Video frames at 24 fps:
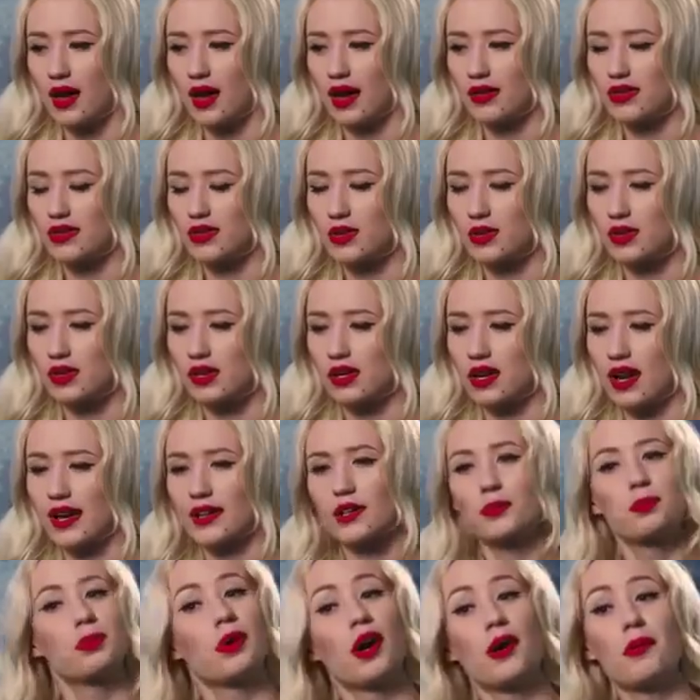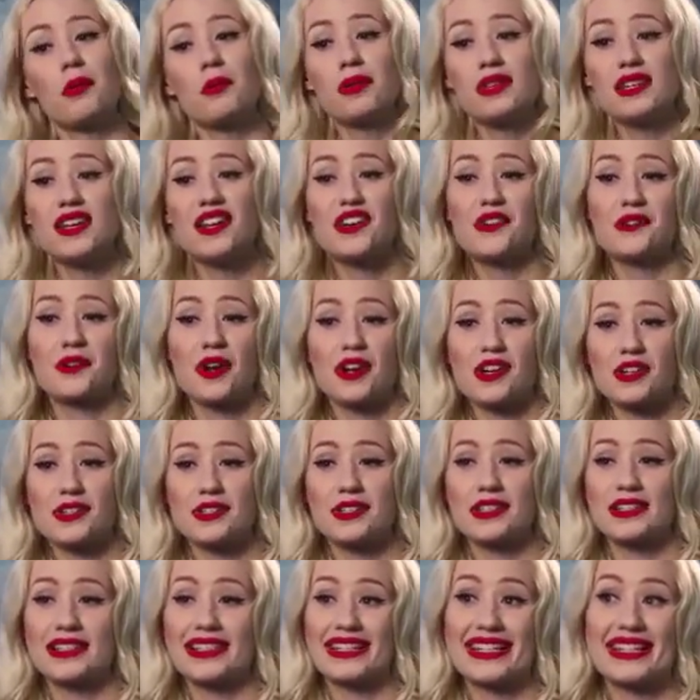I thought I could probably get a record
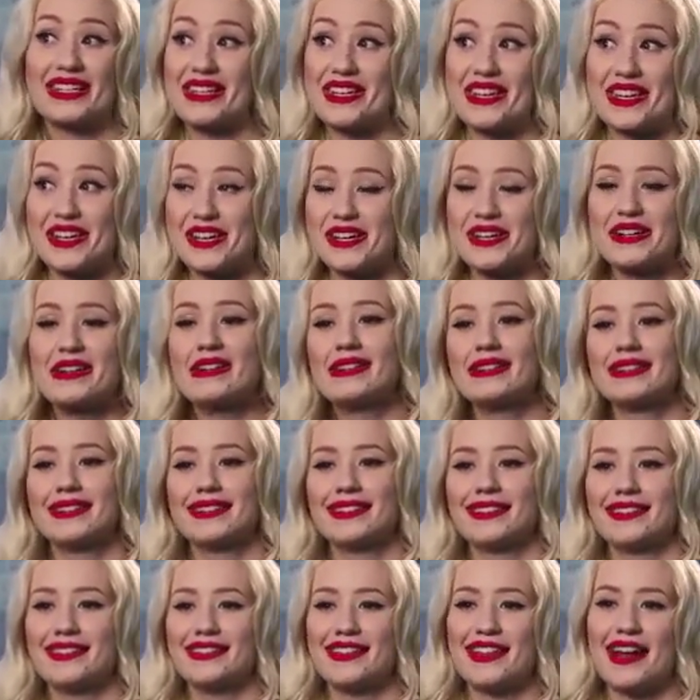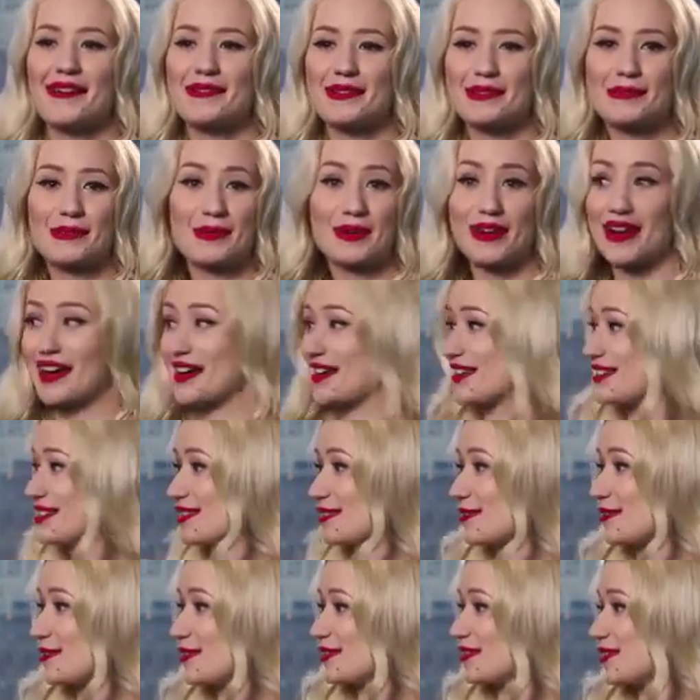deal in a year. That was what I
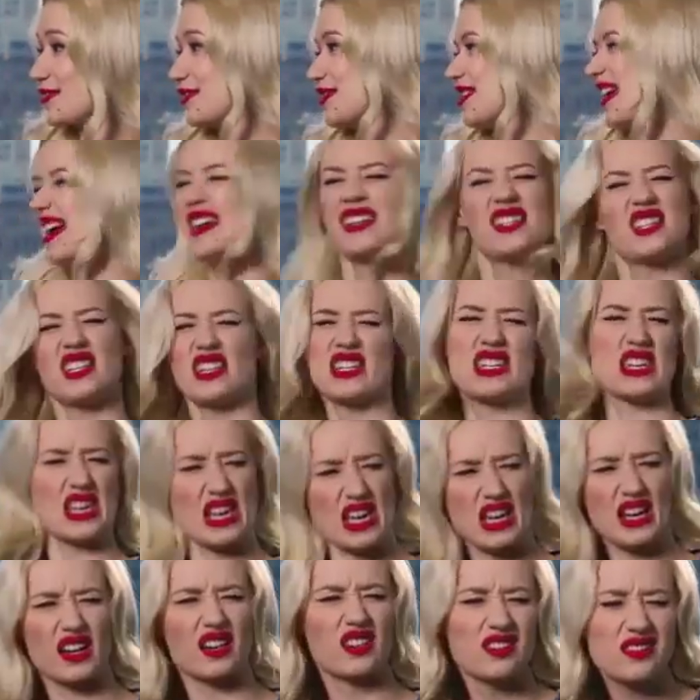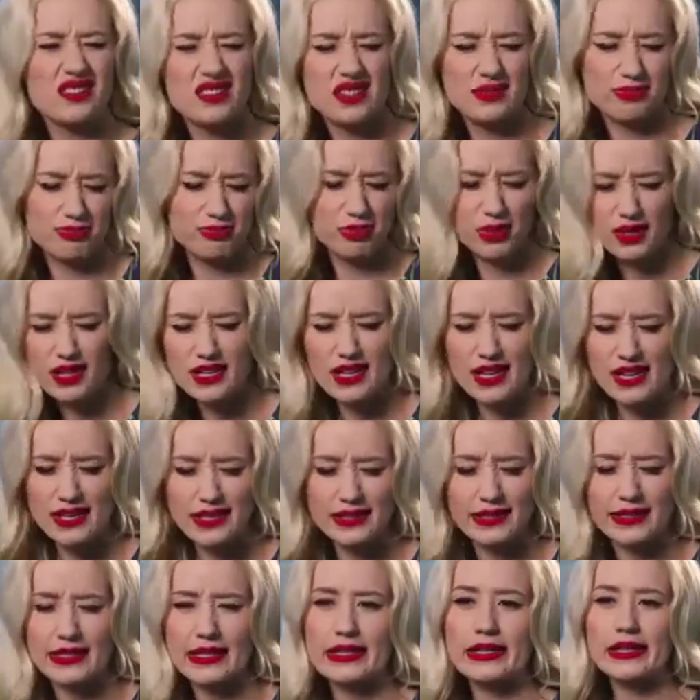thought. It takes a year, it's pretty
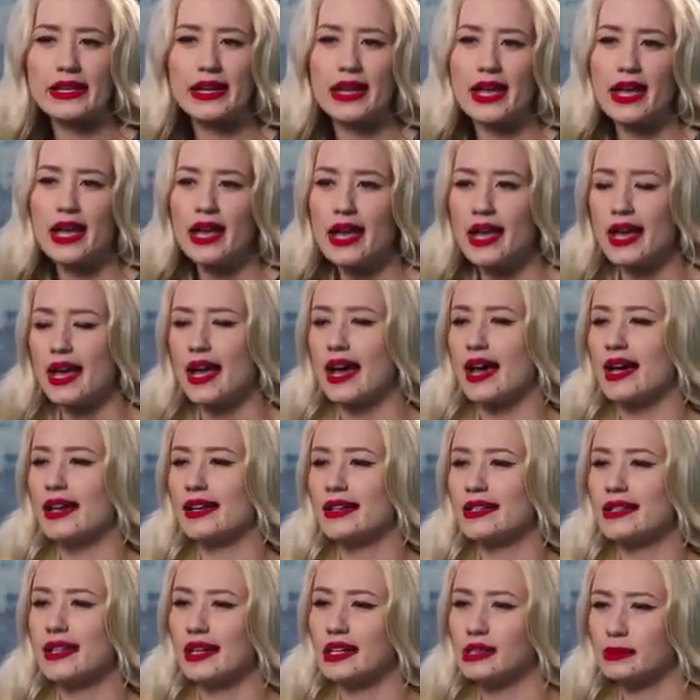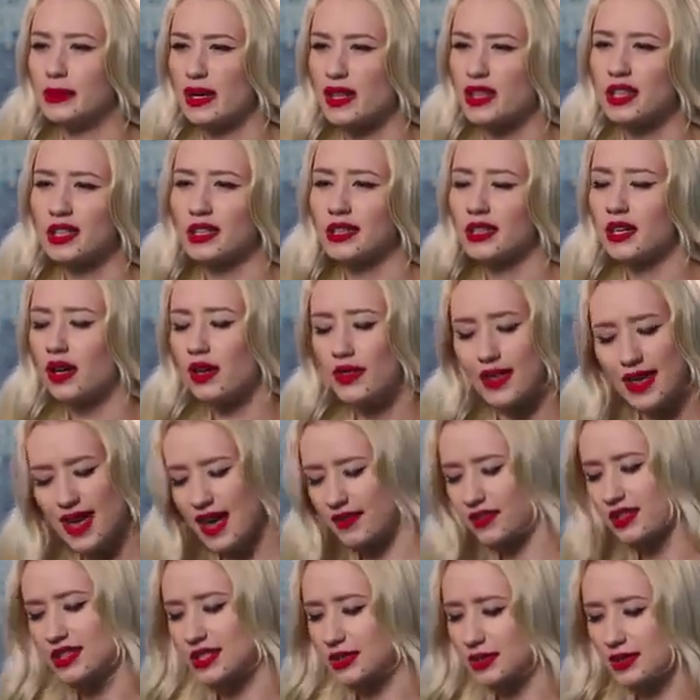easy. And I thought, all they
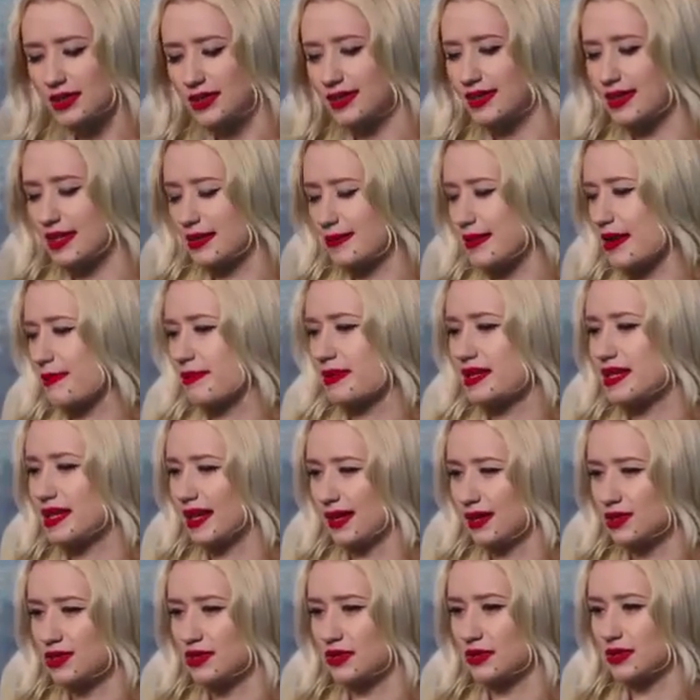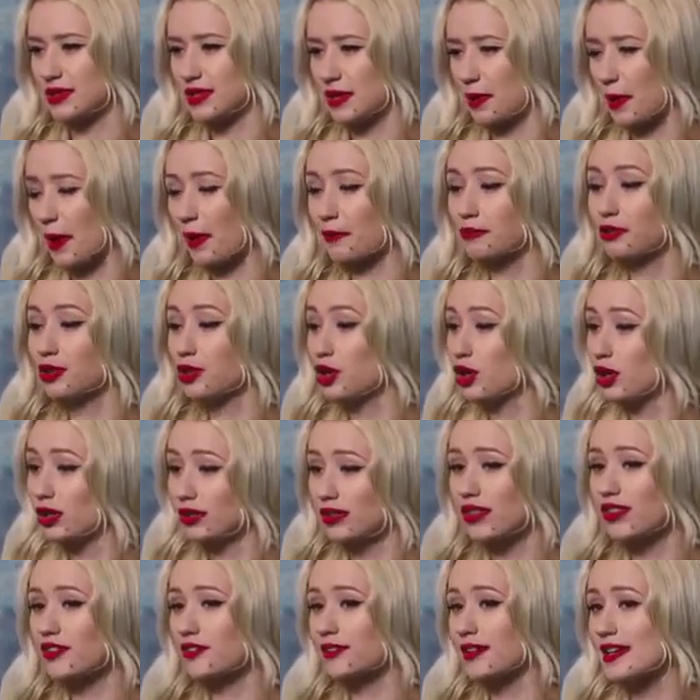have to do is see my potential. So I'll
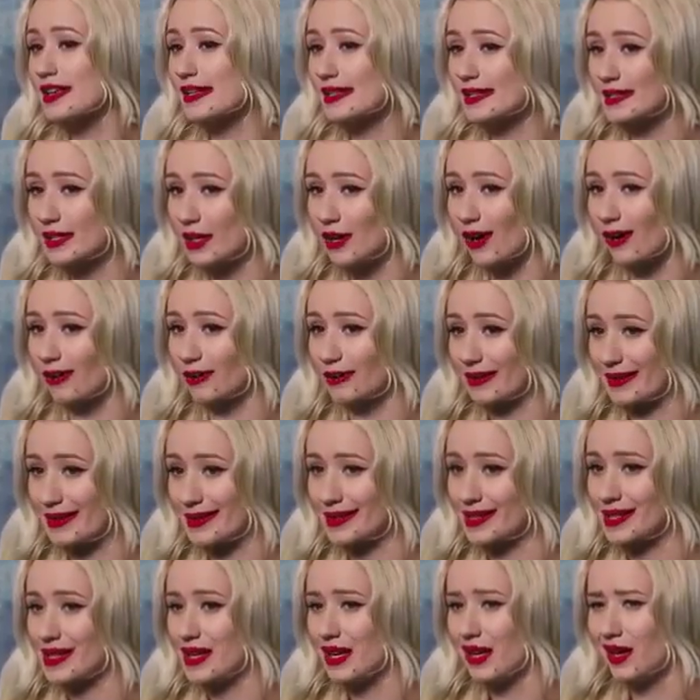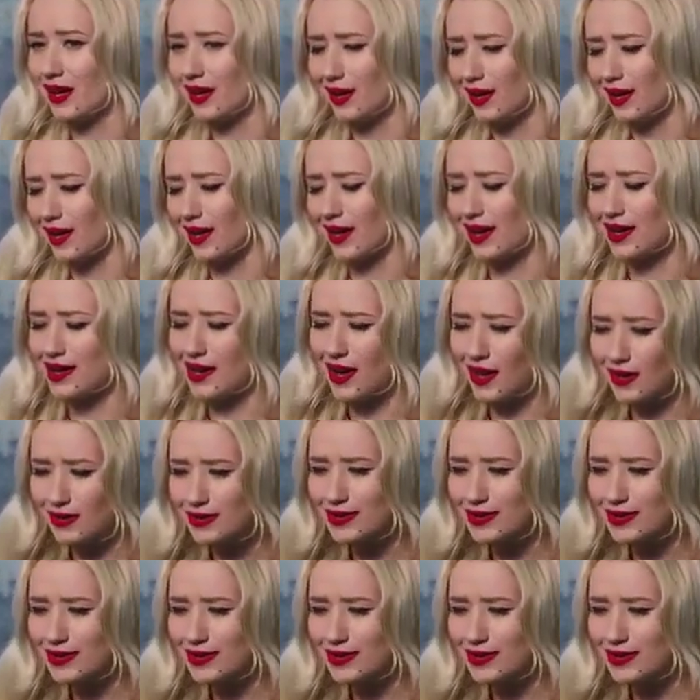record 3 songs. And I'll